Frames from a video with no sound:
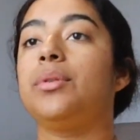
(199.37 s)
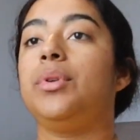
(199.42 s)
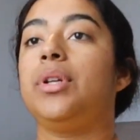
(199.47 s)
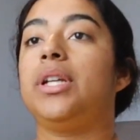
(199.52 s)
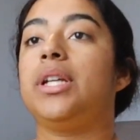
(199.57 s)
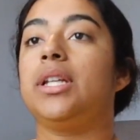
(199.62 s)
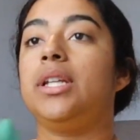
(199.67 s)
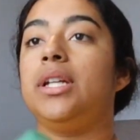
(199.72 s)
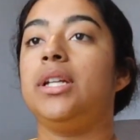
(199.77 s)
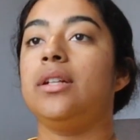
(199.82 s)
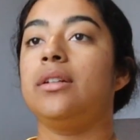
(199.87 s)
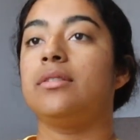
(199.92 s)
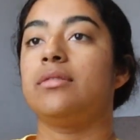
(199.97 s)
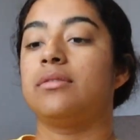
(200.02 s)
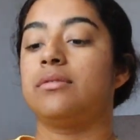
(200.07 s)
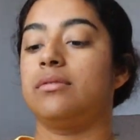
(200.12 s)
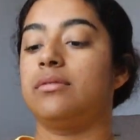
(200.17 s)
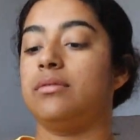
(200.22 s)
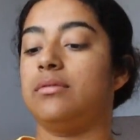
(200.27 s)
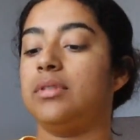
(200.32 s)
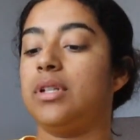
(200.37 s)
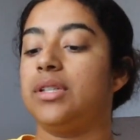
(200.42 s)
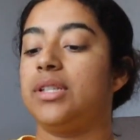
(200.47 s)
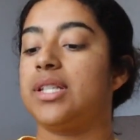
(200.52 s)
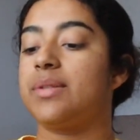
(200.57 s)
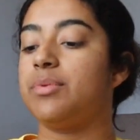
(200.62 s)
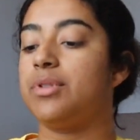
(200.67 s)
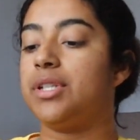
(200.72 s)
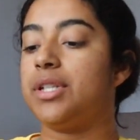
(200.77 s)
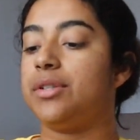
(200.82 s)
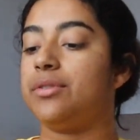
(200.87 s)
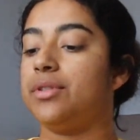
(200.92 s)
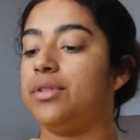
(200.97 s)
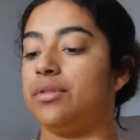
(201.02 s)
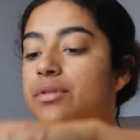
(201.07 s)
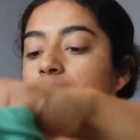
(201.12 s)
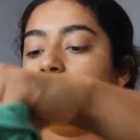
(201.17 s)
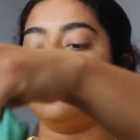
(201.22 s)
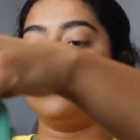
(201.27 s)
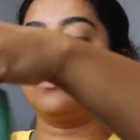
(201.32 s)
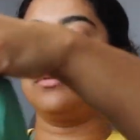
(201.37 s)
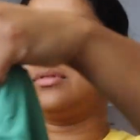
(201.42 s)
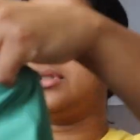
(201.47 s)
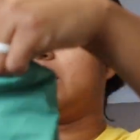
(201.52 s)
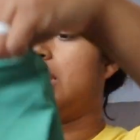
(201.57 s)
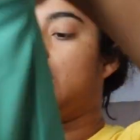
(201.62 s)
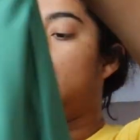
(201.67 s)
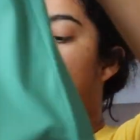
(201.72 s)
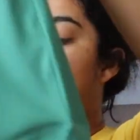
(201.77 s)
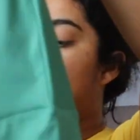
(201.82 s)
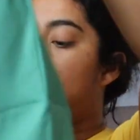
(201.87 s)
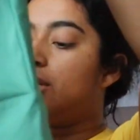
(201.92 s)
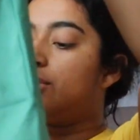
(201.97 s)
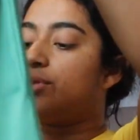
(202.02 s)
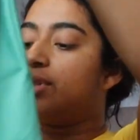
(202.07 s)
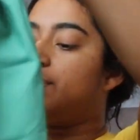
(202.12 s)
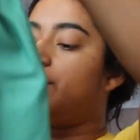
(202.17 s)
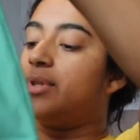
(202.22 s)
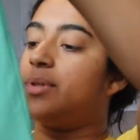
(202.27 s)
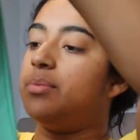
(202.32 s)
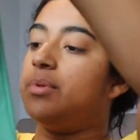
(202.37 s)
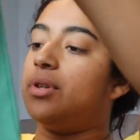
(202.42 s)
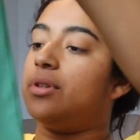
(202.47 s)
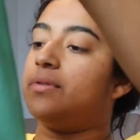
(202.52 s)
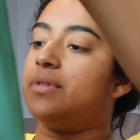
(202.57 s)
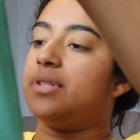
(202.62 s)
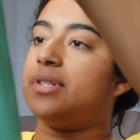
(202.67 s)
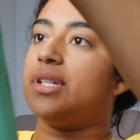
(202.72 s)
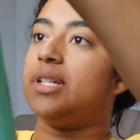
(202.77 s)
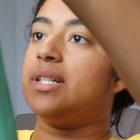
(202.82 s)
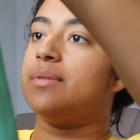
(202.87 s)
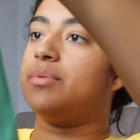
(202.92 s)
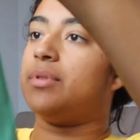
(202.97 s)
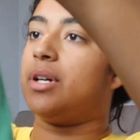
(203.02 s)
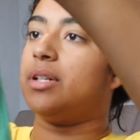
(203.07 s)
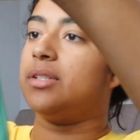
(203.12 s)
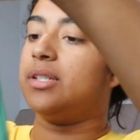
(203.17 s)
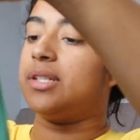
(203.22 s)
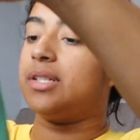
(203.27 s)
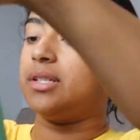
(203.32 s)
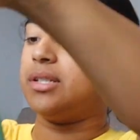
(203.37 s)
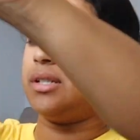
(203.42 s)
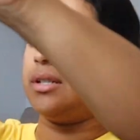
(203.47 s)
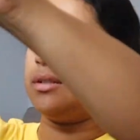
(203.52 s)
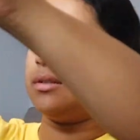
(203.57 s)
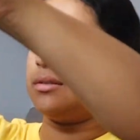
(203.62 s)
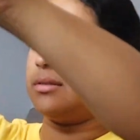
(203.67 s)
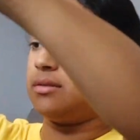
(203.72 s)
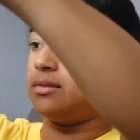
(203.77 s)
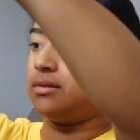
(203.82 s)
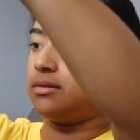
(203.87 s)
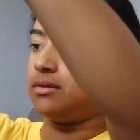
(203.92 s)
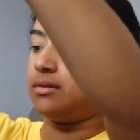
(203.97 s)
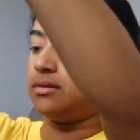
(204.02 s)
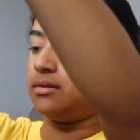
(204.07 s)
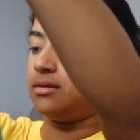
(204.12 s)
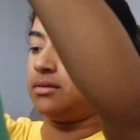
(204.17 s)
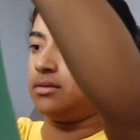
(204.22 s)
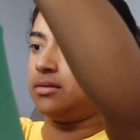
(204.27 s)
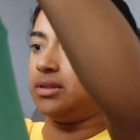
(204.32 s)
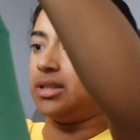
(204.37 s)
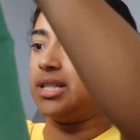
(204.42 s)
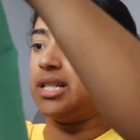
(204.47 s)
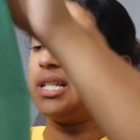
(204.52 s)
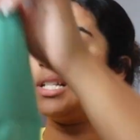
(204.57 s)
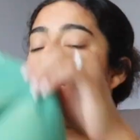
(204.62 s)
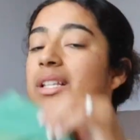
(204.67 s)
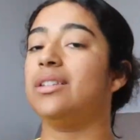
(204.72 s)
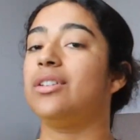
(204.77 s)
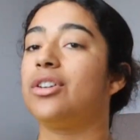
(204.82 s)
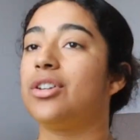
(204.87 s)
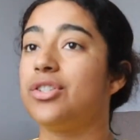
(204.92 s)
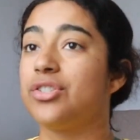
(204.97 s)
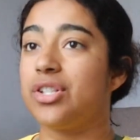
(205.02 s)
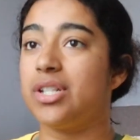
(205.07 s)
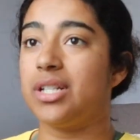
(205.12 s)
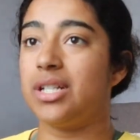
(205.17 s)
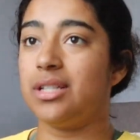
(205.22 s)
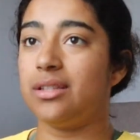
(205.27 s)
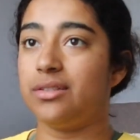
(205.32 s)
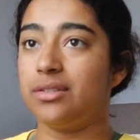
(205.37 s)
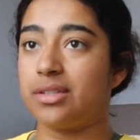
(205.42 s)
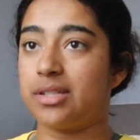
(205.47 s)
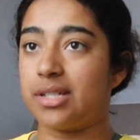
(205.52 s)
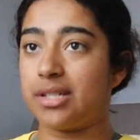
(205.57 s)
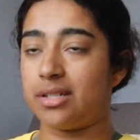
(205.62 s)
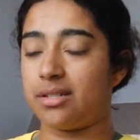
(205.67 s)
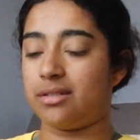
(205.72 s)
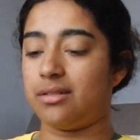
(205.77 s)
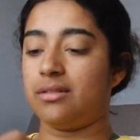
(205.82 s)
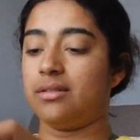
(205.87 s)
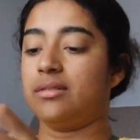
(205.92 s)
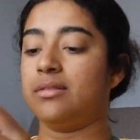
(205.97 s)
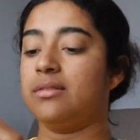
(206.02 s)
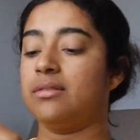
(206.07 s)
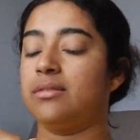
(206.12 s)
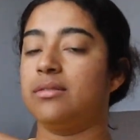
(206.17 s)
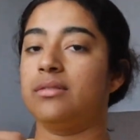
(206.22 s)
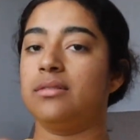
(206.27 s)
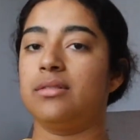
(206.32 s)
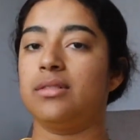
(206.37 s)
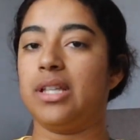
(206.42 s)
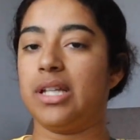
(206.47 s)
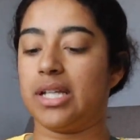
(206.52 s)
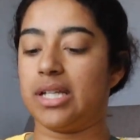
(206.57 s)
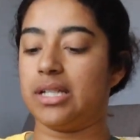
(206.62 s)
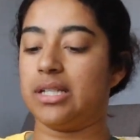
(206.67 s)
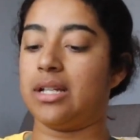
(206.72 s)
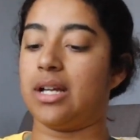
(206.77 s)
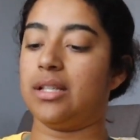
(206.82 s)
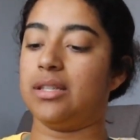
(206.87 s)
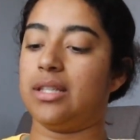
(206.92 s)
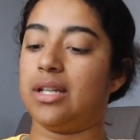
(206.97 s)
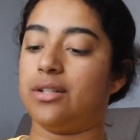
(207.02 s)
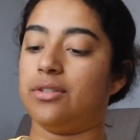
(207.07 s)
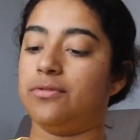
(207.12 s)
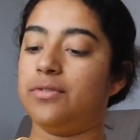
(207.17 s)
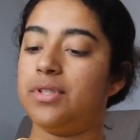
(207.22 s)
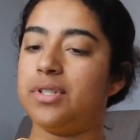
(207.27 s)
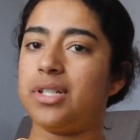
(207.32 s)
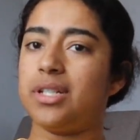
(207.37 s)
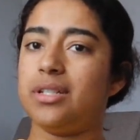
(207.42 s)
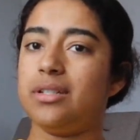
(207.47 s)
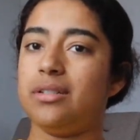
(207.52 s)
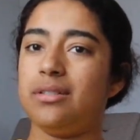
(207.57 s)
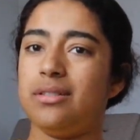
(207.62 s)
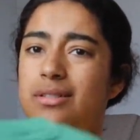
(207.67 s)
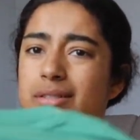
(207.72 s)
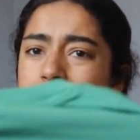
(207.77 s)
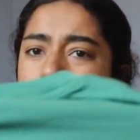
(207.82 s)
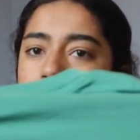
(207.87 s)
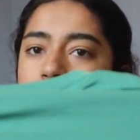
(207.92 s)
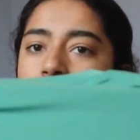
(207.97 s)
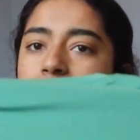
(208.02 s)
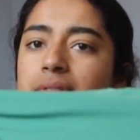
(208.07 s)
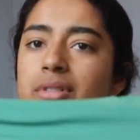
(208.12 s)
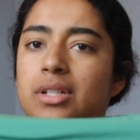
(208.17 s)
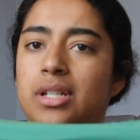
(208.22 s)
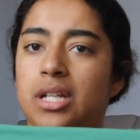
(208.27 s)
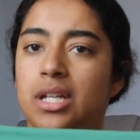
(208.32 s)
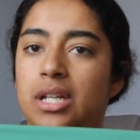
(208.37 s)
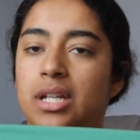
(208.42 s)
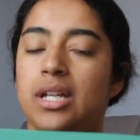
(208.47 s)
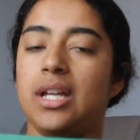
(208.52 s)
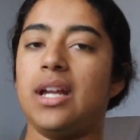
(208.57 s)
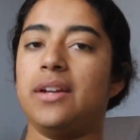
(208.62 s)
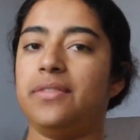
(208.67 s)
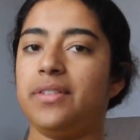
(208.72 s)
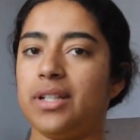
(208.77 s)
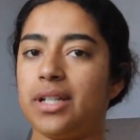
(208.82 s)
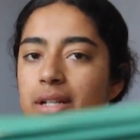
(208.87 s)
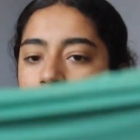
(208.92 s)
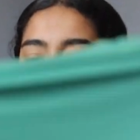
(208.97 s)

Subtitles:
are we kidding? And this material. So it's supposed to be oversized, but honestly, this is a large and it looks like not that oversized. So I feel like